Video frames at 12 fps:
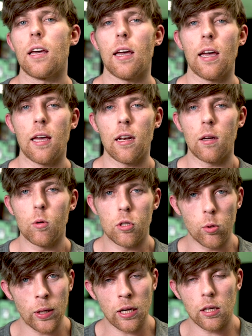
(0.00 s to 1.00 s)
and
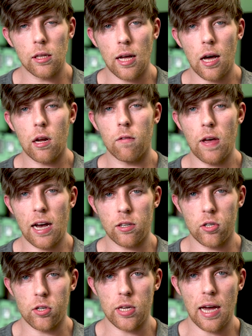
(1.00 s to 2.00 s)
doing a lot of
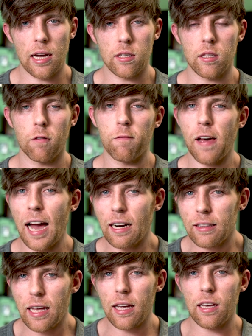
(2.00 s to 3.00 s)
exercise. The
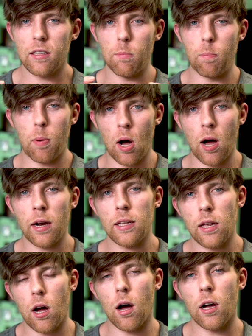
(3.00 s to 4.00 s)
fact that it's
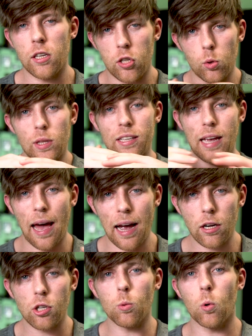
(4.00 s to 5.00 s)
bonded onto this
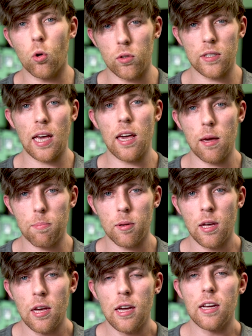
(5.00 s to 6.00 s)
actual tape
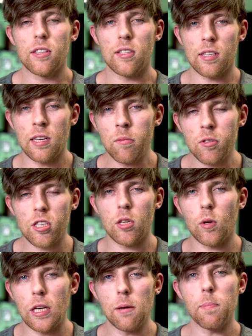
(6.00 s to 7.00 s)
seems
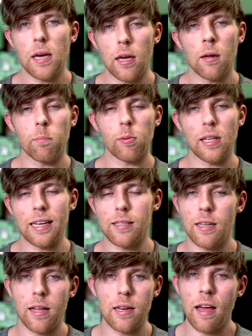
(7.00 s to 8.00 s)
to keep it in
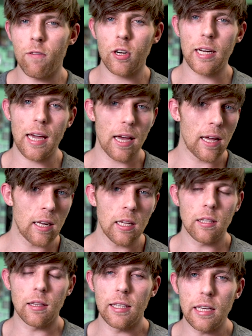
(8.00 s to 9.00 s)
place, and I never get
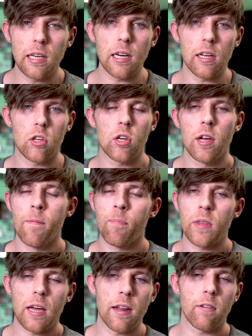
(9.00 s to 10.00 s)
any leakage.
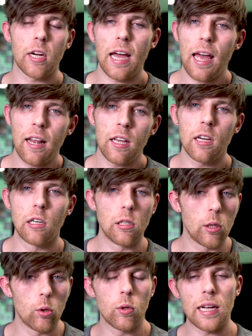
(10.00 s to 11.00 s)
I never get any
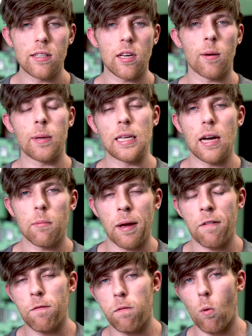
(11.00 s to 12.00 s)
glue that's coming down my
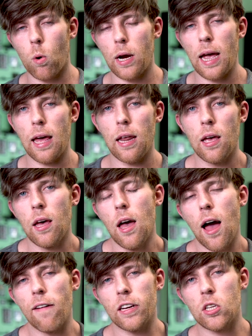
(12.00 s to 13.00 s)
forehead.
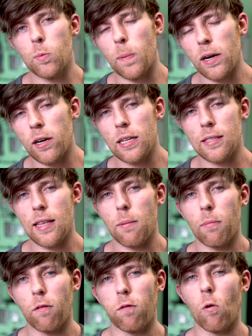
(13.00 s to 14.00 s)
I've experienced that
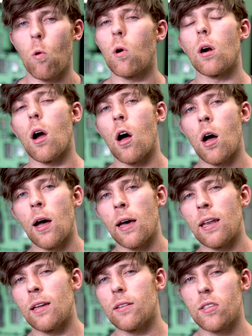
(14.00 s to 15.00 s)
before
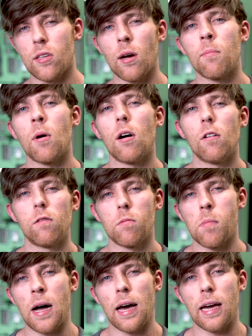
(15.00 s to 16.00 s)
on some of
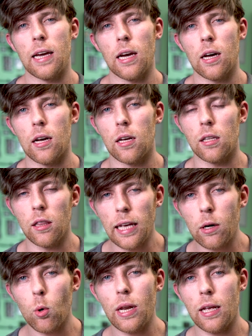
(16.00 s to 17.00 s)
my
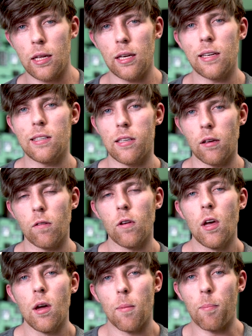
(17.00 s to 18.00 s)
liquid adhesive
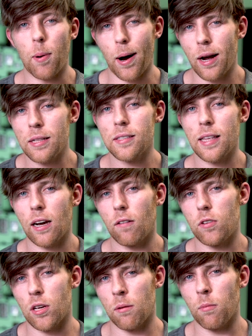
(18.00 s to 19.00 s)
bonds that
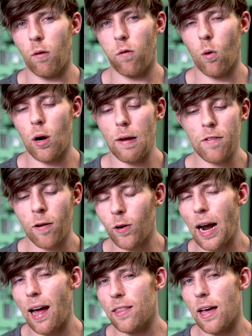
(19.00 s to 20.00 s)
I've done before. I've never
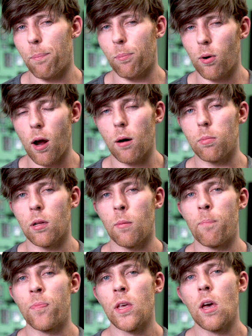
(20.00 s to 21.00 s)
had
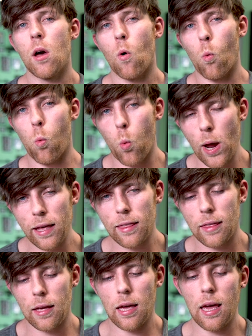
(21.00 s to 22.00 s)
problem
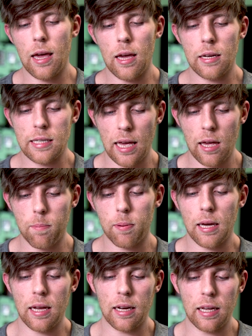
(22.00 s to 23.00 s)
with a tape
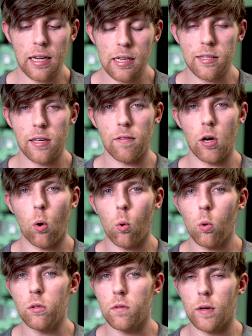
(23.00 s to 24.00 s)
adhesive. It
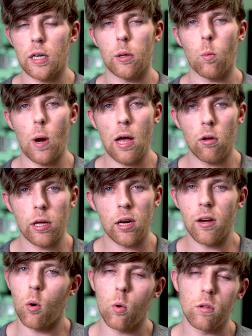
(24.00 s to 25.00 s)
holds very well and
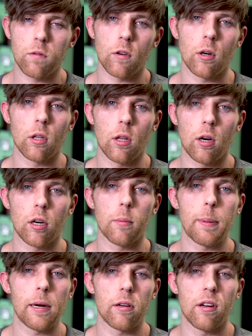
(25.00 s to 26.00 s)
it holds for a longer
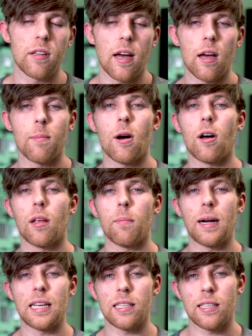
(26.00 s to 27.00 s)
period of time on
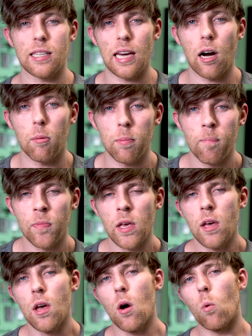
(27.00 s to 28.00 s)
my scalp.
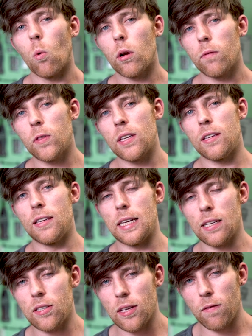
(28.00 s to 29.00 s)
One of the
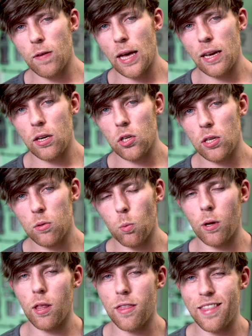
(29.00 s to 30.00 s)
disadvantages,
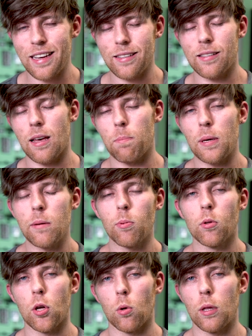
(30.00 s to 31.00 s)
one of the things that
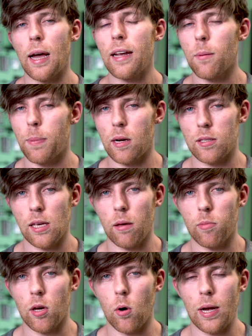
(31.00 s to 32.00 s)
people don't like about
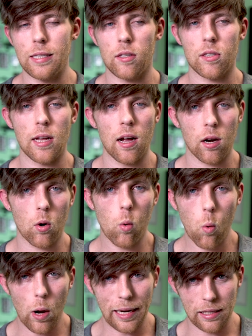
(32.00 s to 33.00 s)
tape though, is it's not
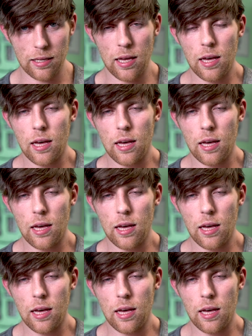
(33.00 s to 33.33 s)
quite